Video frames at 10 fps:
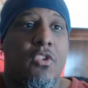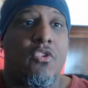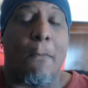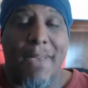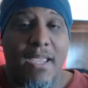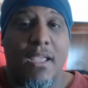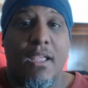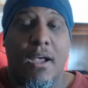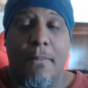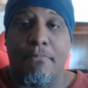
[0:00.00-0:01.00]

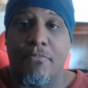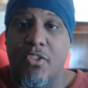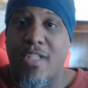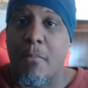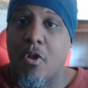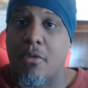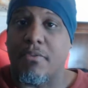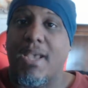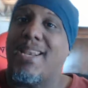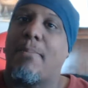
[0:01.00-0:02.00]
the demo
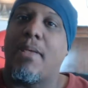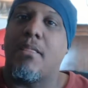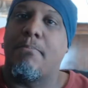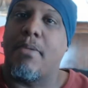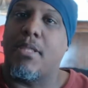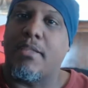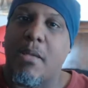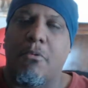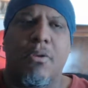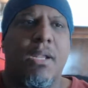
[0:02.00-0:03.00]
comes out, and I played the
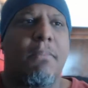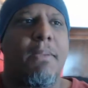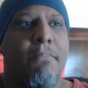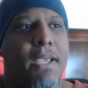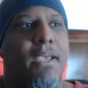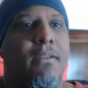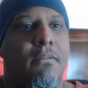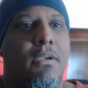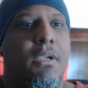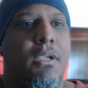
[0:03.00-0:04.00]
demo, and I'm like, man.
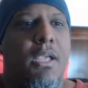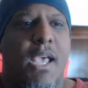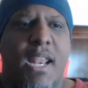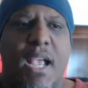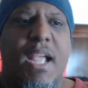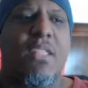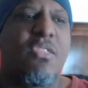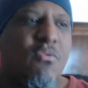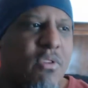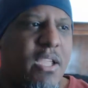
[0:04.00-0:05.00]
And I
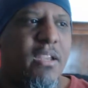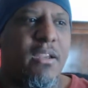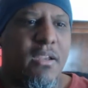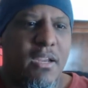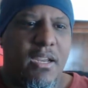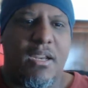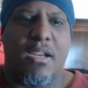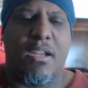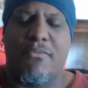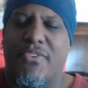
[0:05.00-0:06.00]
got through it,
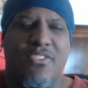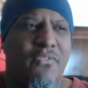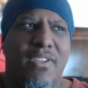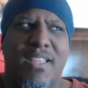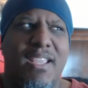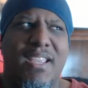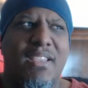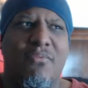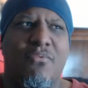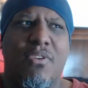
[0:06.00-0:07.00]
and for some reason,
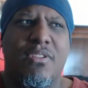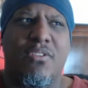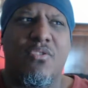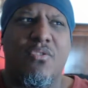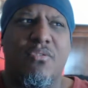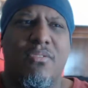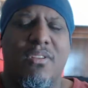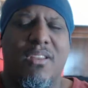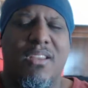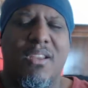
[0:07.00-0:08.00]
it wasn't
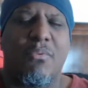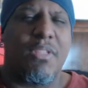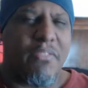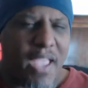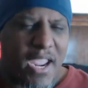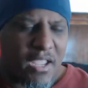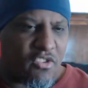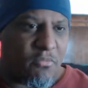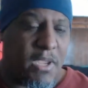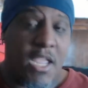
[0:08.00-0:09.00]
taken
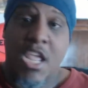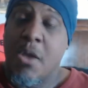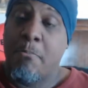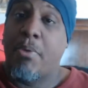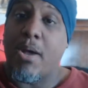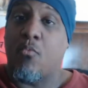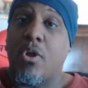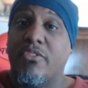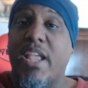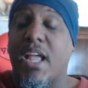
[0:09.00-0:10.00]
to me. But
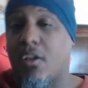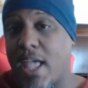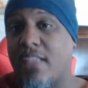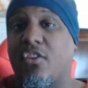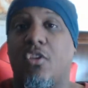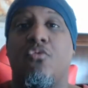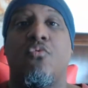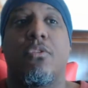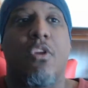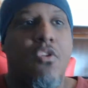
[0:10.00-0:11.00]
one thing I can tell
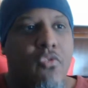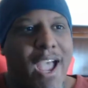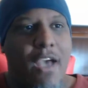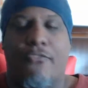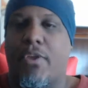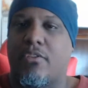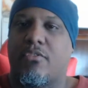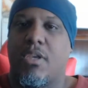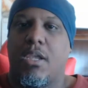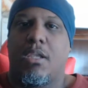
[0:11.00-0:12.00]
you, the
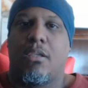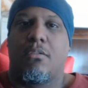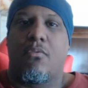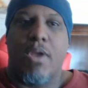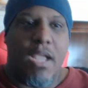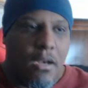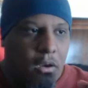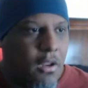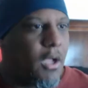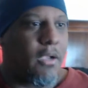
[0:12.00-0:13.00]
graphics, the way it
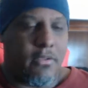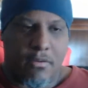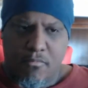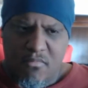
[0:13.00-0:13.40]
looked,